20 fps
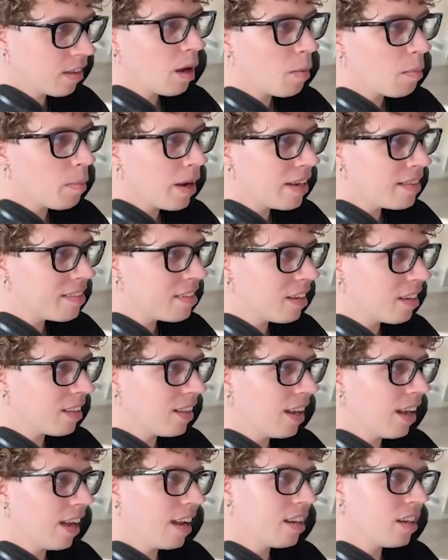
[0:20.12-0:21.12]

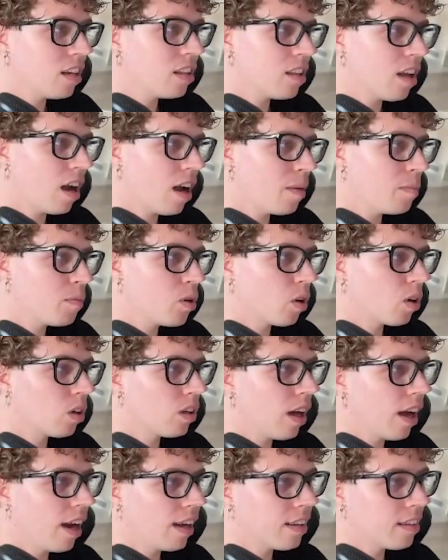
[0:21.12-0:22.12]
Basically, anytime your
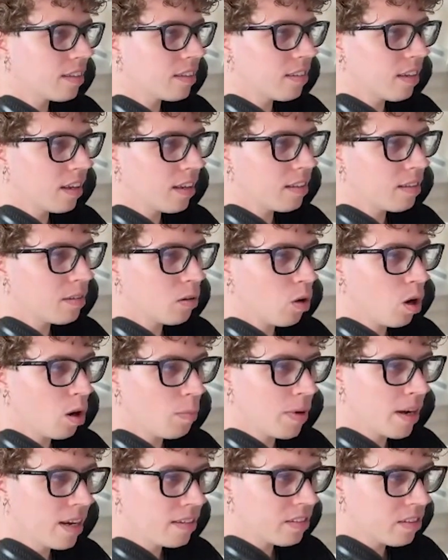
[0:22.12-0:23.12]
client sends you a
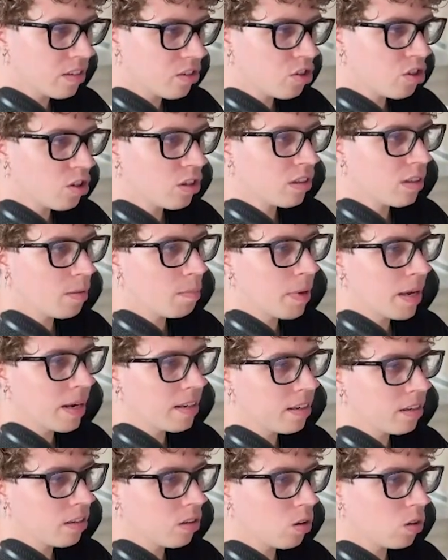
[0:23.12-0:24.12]
message,
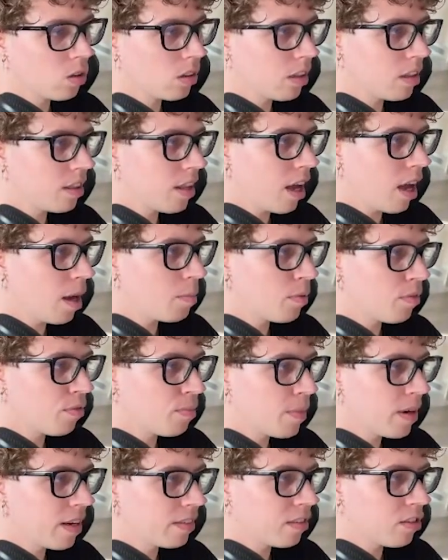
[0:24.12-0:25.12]
depending on the type of
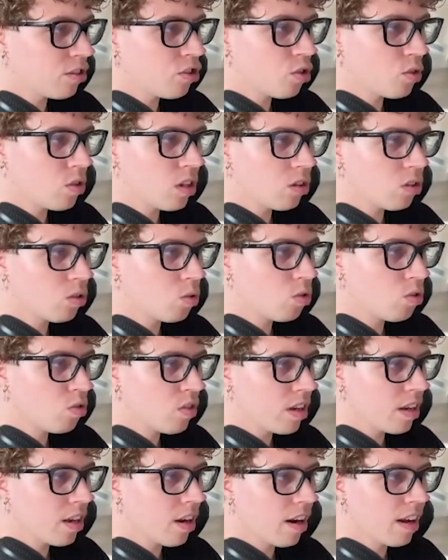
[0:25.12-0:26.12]
message, you need to
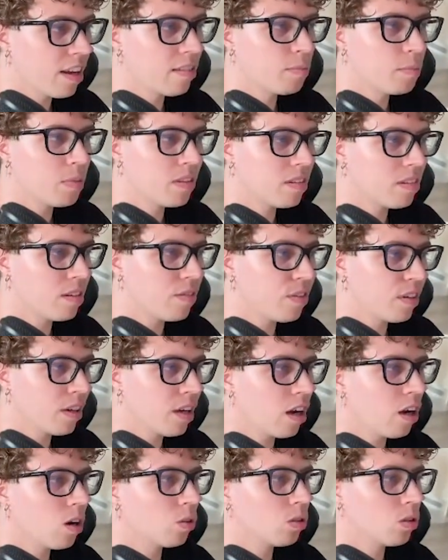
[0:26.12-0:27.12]
trigger a specific
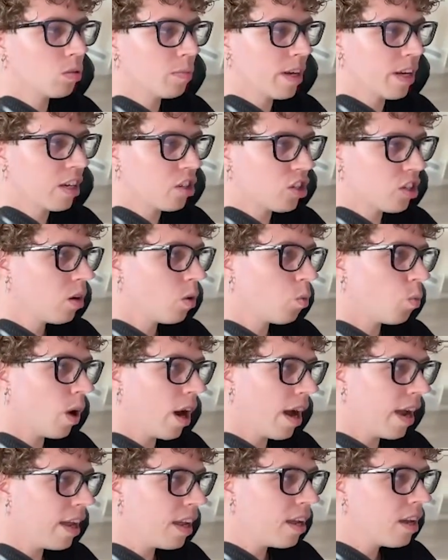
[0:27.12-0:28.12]
automation.
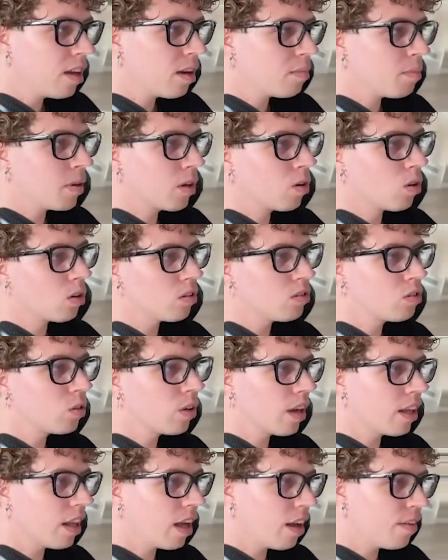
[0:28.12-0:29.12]
Why? Because you
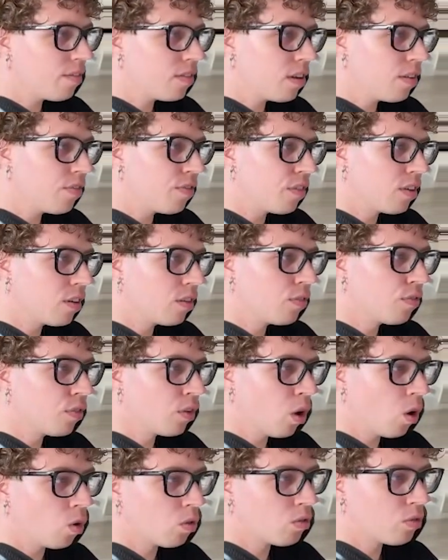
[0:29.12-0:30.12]
can have different
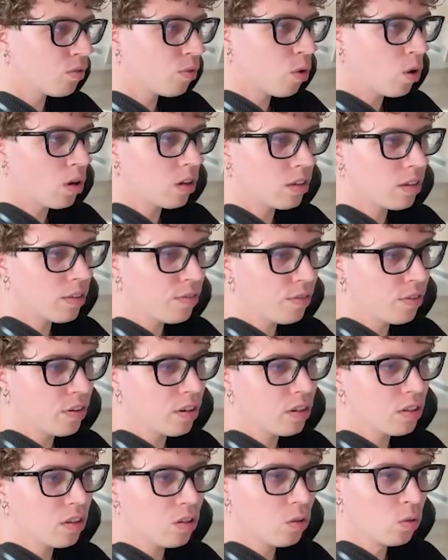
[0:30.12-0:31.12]
flows for
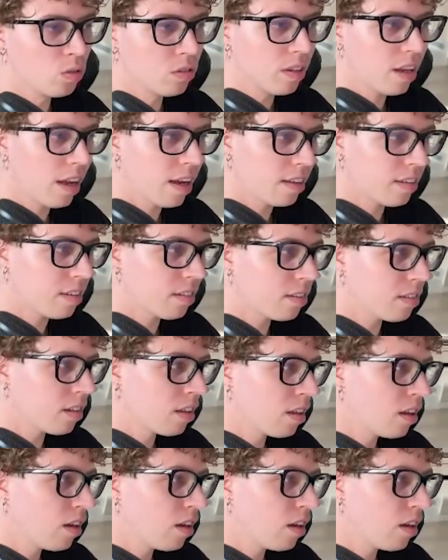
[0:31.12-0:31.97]
different use cases.